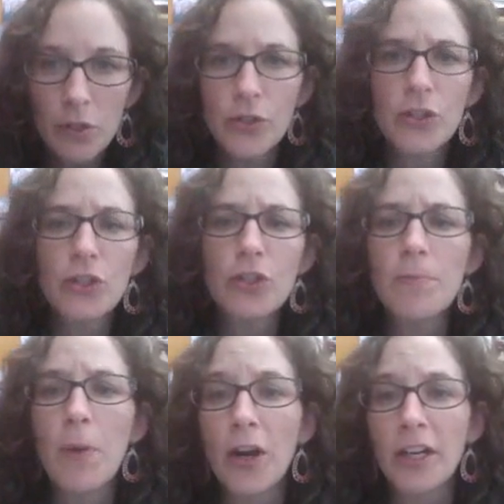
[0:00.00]
So the two
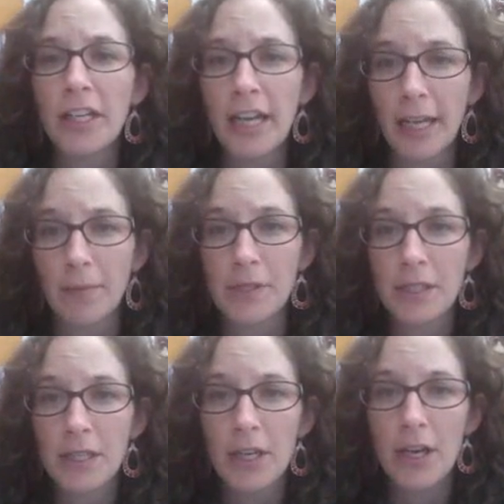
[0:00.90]
party names
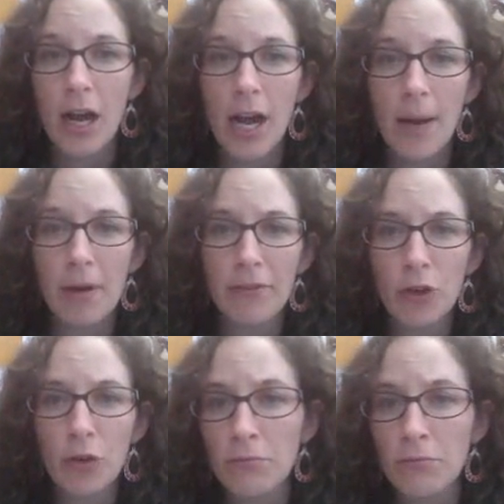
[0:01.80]

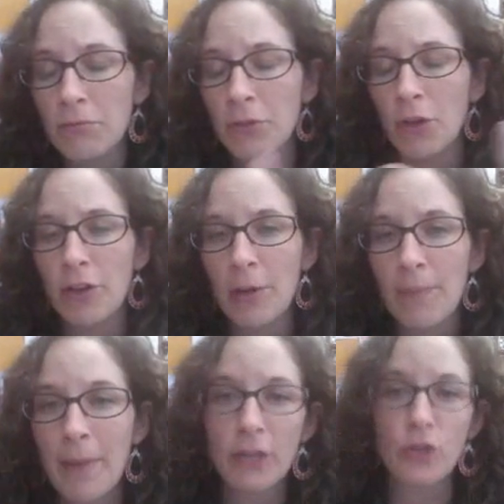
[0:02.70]
are very
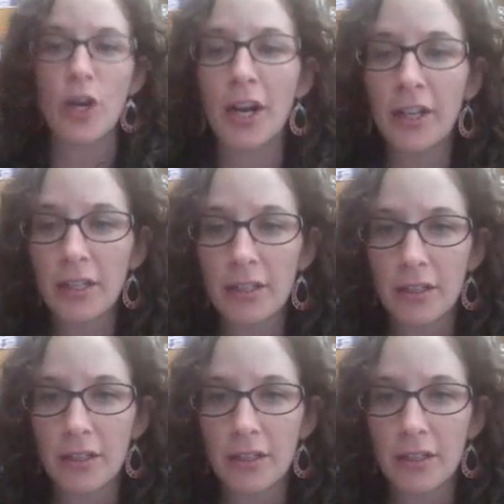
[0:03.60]
patriotic.